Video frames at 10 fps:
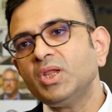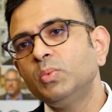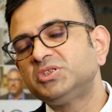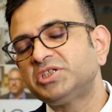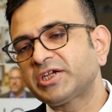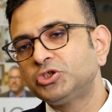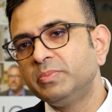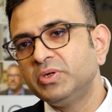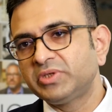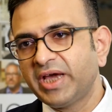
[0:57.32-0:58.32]
with J A K
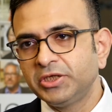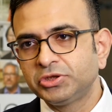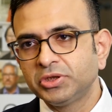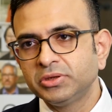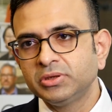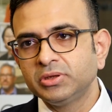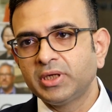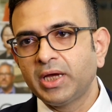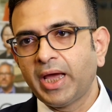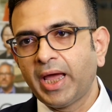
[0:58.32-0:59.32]
two mutation
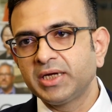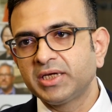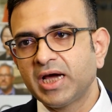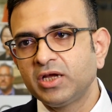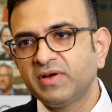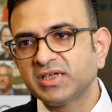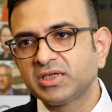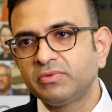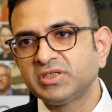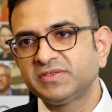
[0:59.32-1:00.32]
and
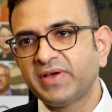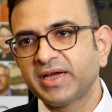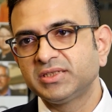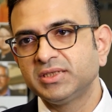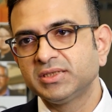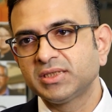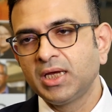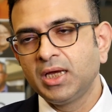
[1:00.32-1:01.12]
cardiovascular risk factors,